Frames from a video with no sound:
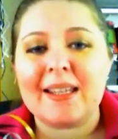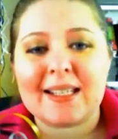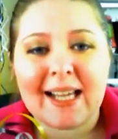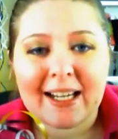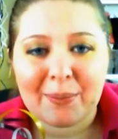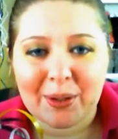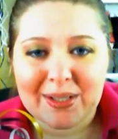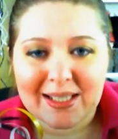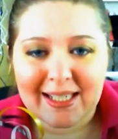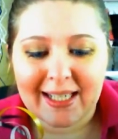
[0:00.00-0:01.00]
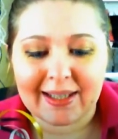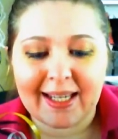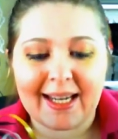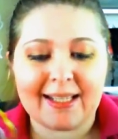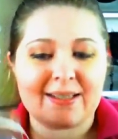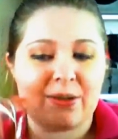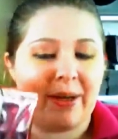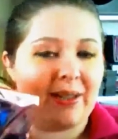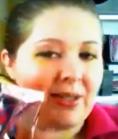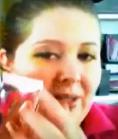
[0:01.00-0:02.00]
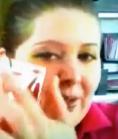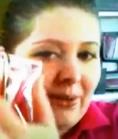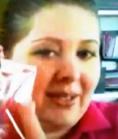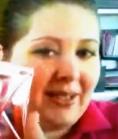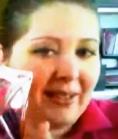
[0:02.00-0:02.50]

The second person to get laid is going to